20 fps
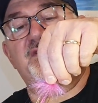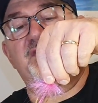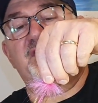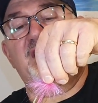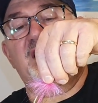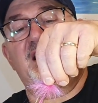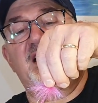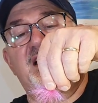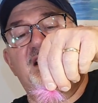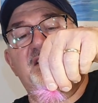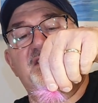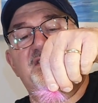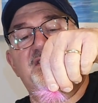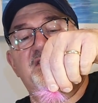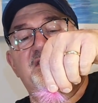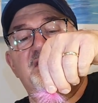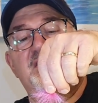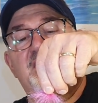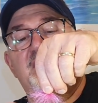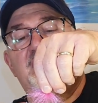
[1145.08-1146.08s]

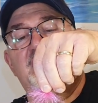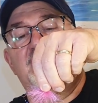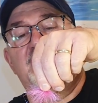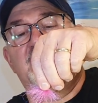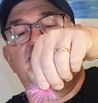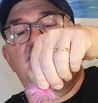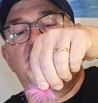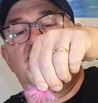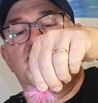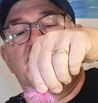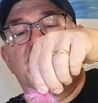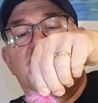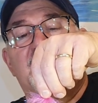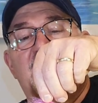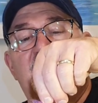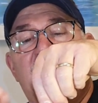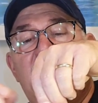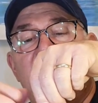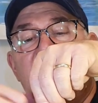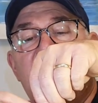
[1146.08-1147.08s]
flash
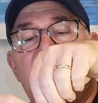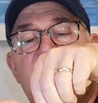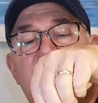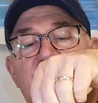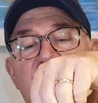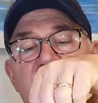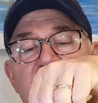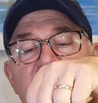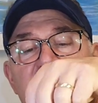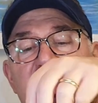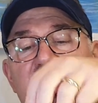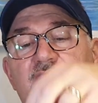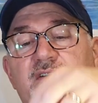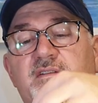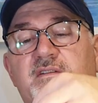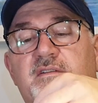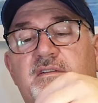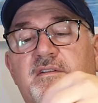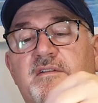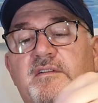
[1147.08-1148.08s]
and your
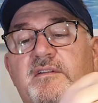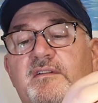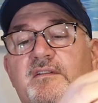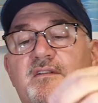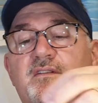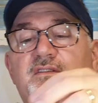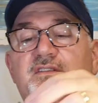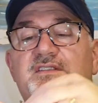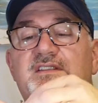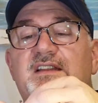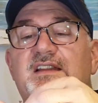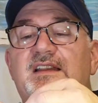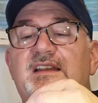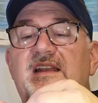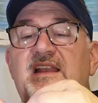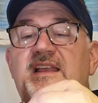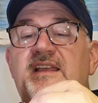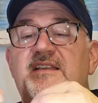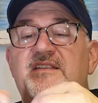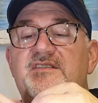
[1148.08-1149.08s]
silly
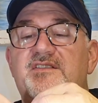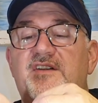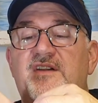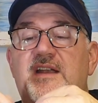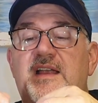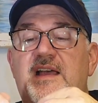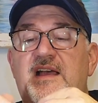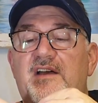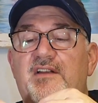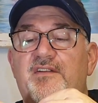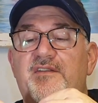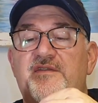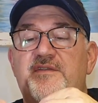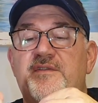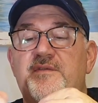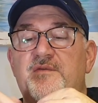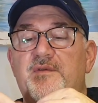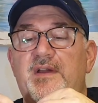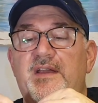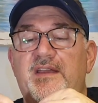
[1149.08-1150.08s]
legs are out of
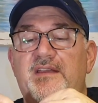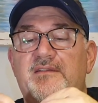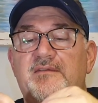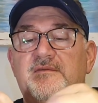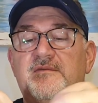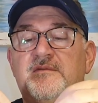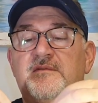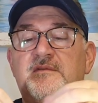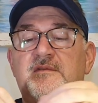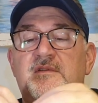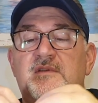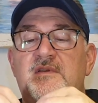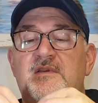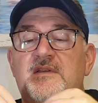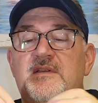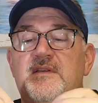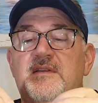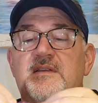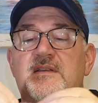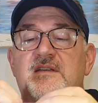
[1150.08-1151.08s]
the way.
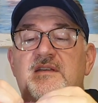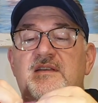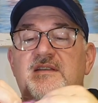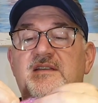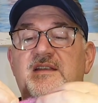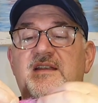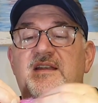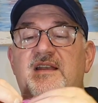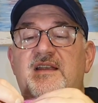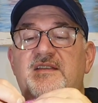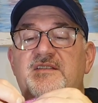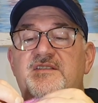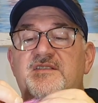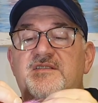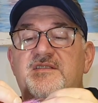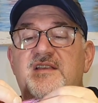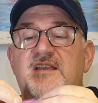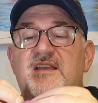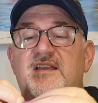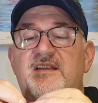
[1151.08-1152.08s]
And then I
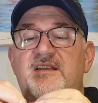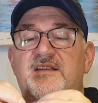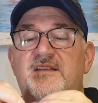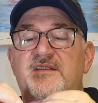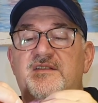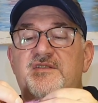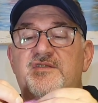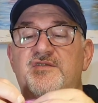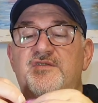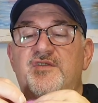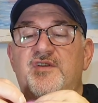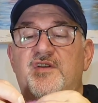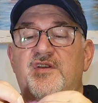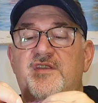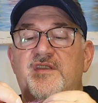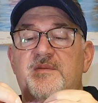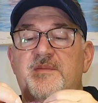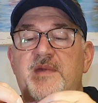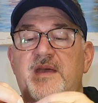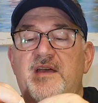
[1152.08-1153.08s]
just kind of draw
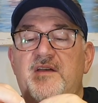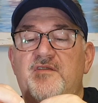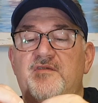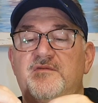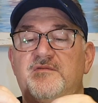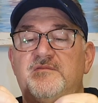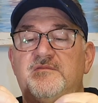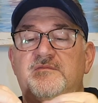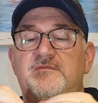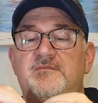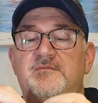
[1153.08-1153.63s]
them out,